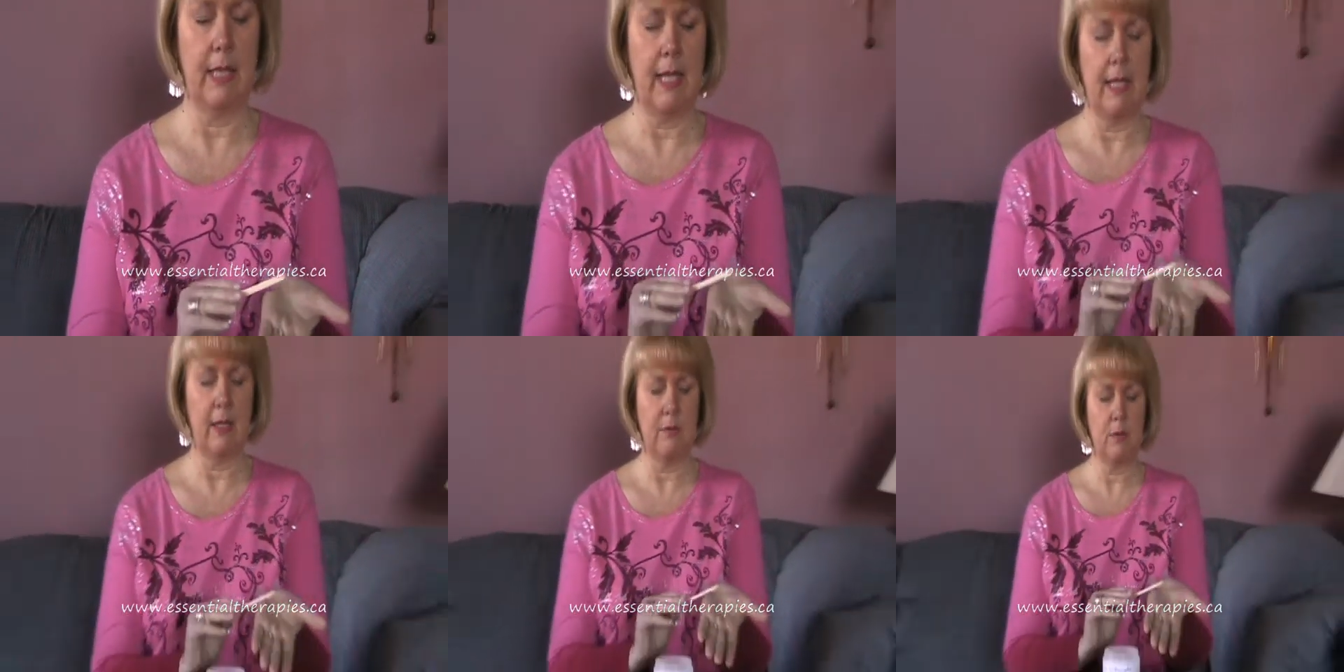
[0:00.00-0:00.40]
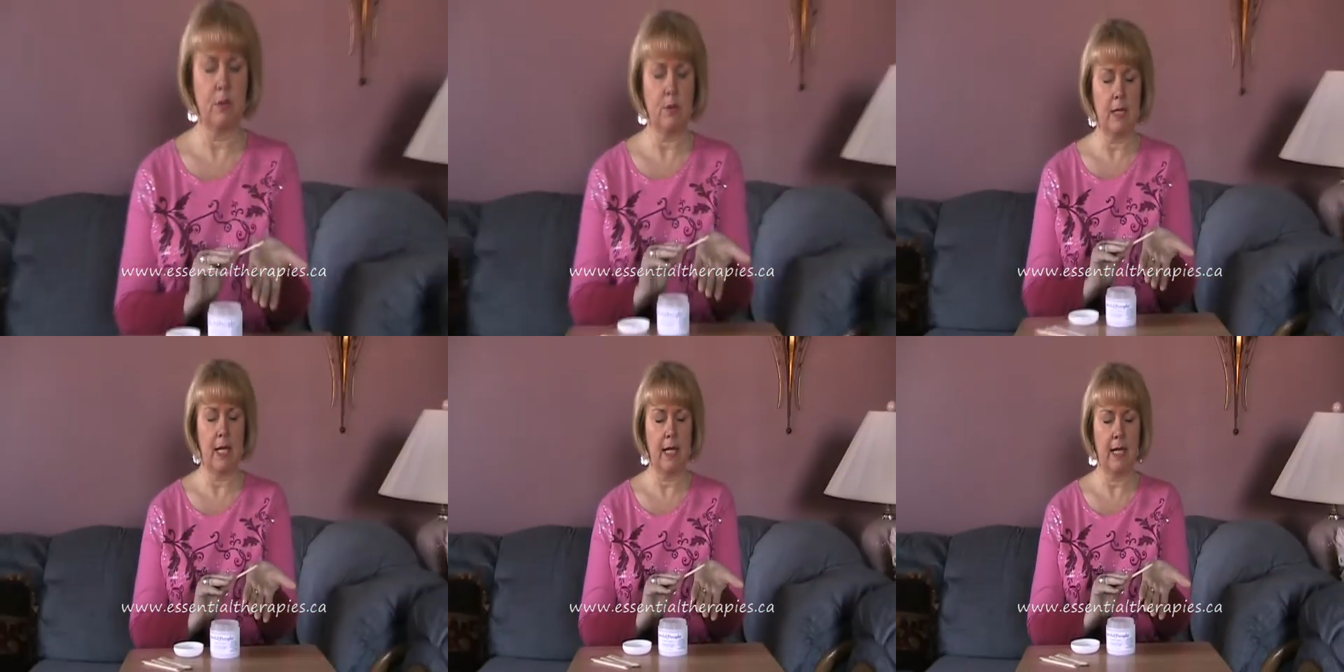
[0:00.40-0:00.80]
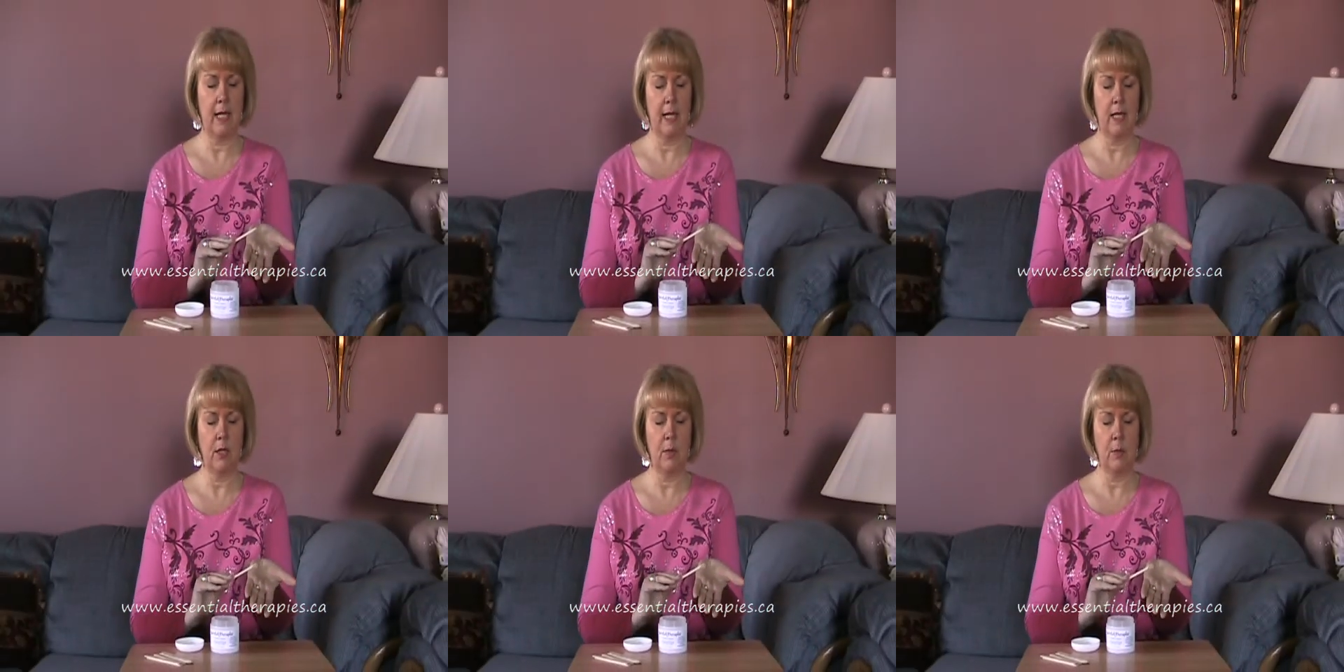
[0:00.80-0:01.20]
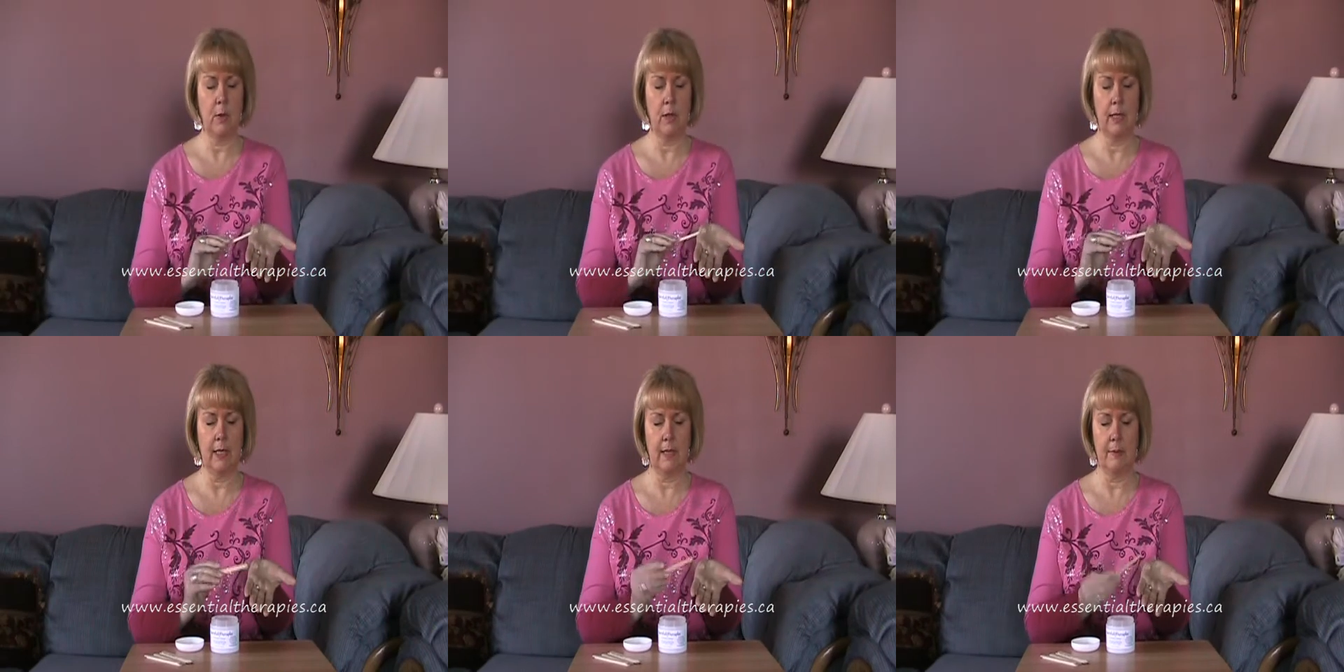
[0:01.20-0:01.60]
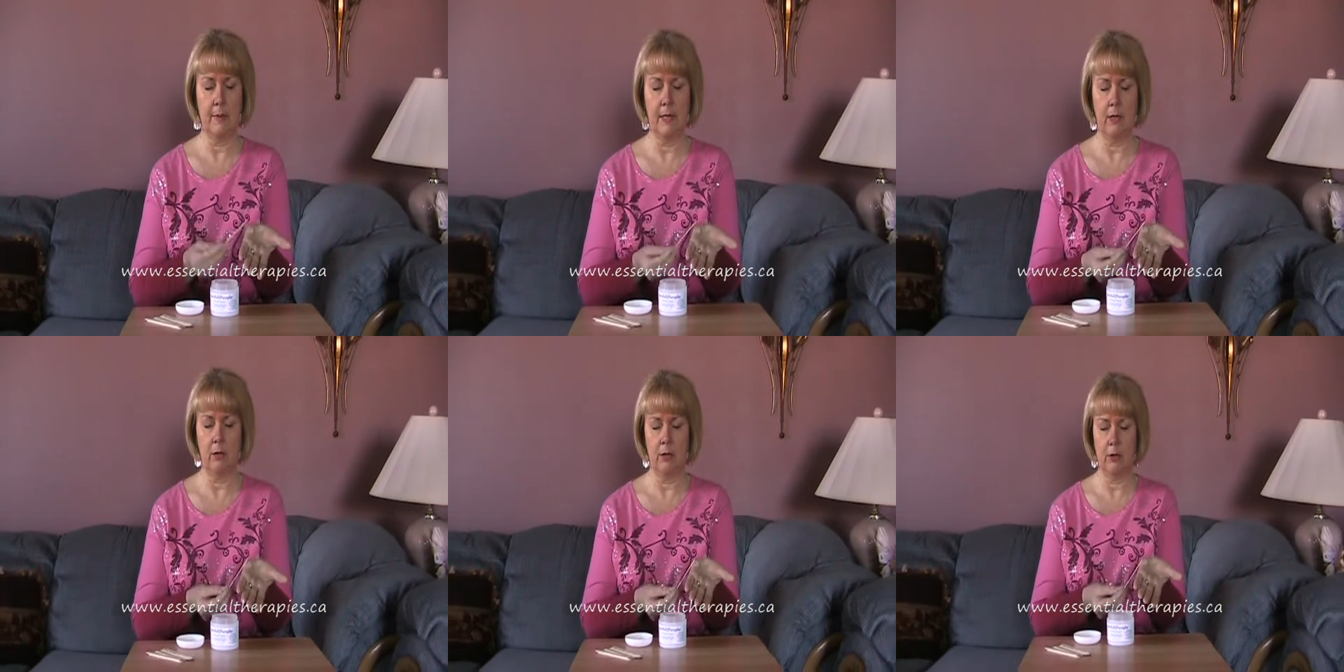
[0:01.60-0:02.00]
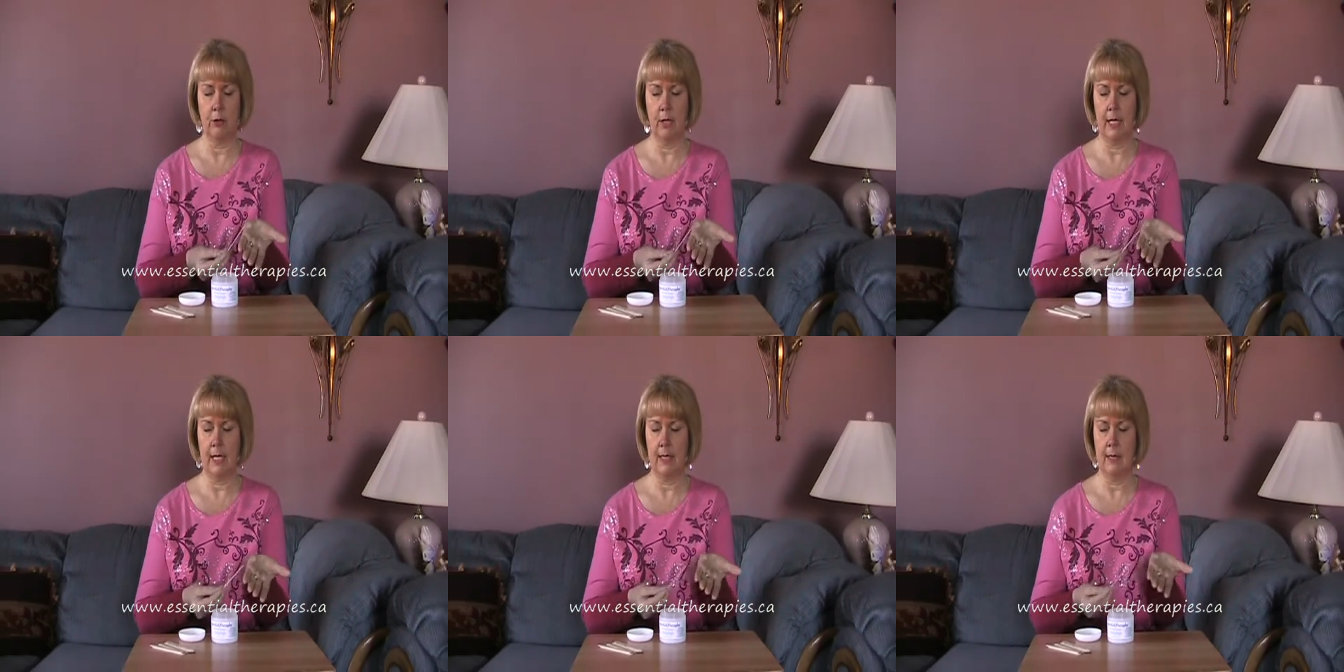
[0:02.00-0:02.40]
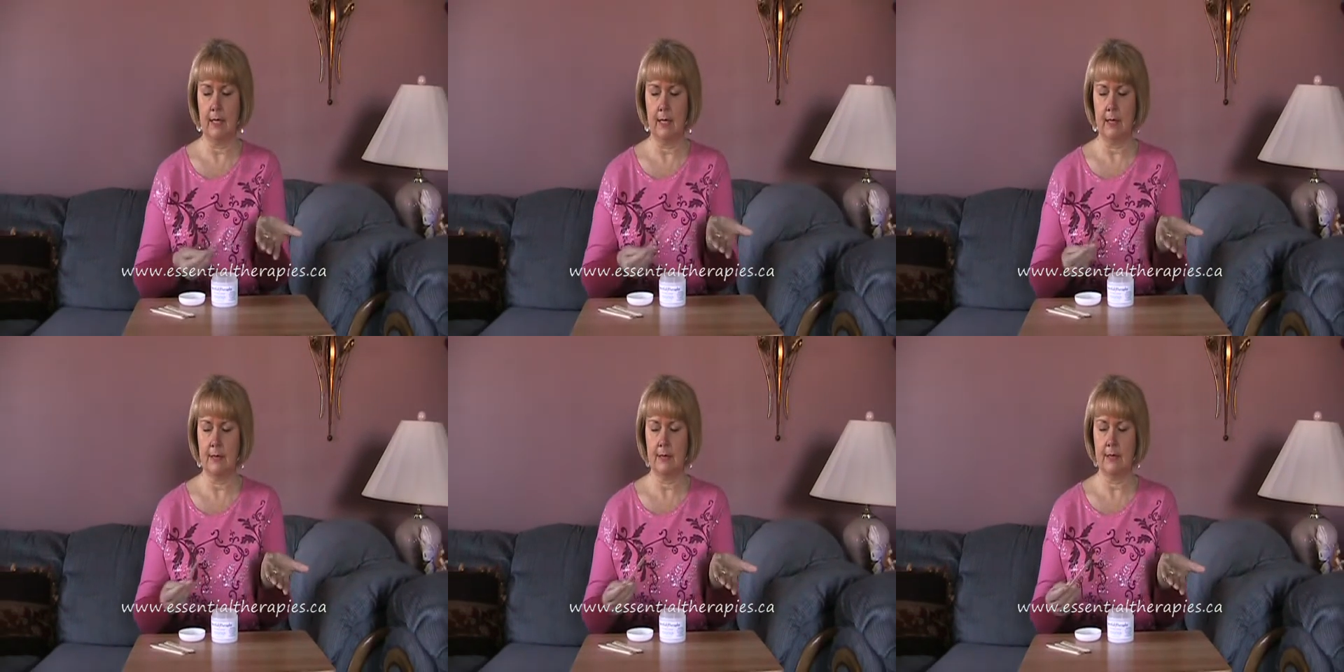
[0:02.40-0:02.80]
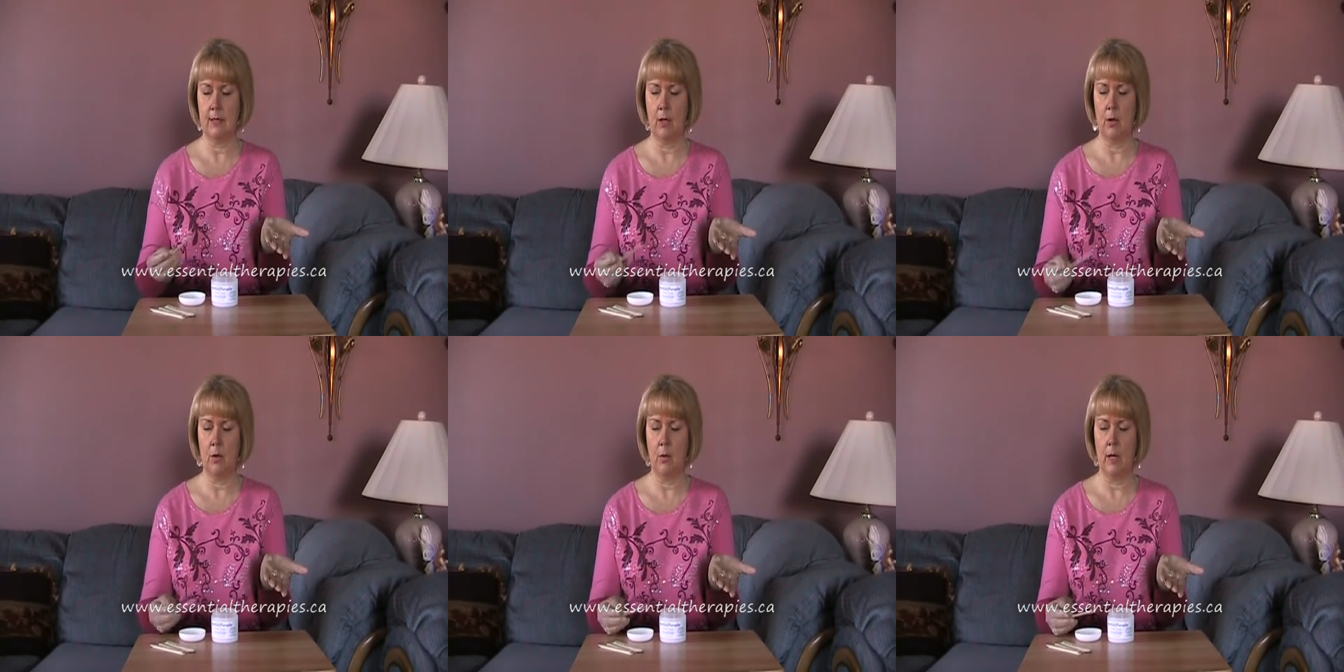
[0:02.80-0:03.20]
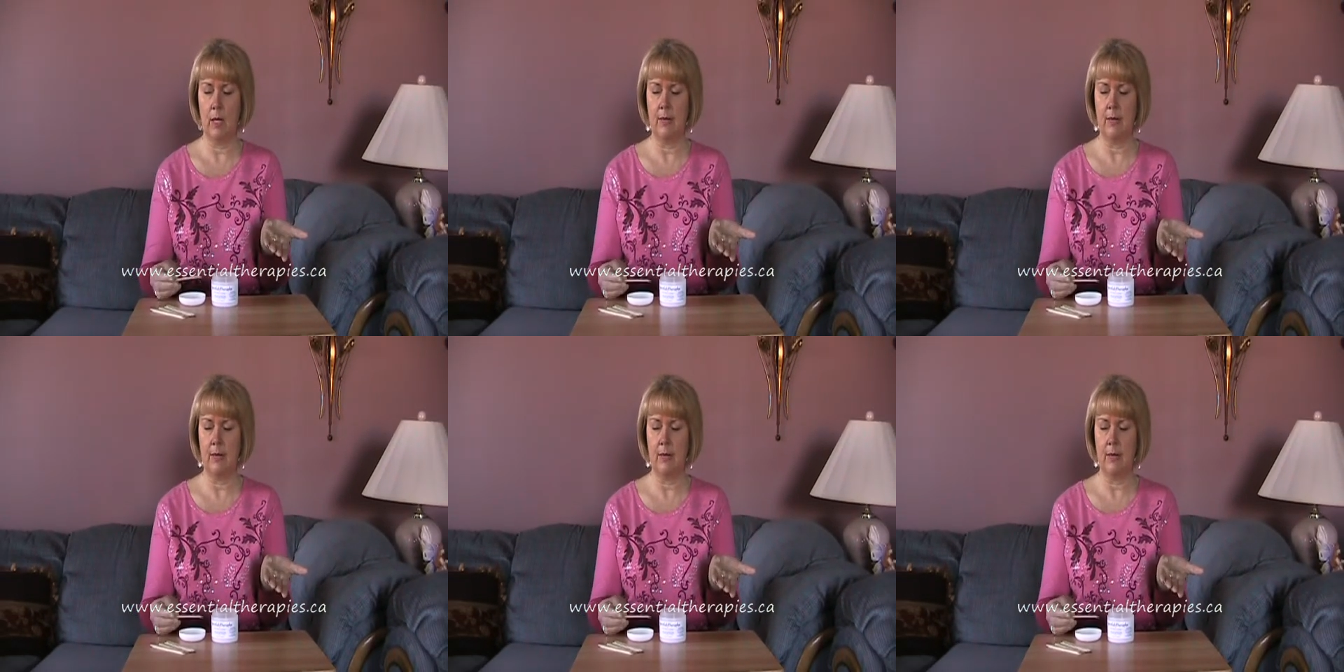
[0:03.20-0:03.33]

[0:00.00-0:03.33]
And if you take it and you put a little bit on your hand like so,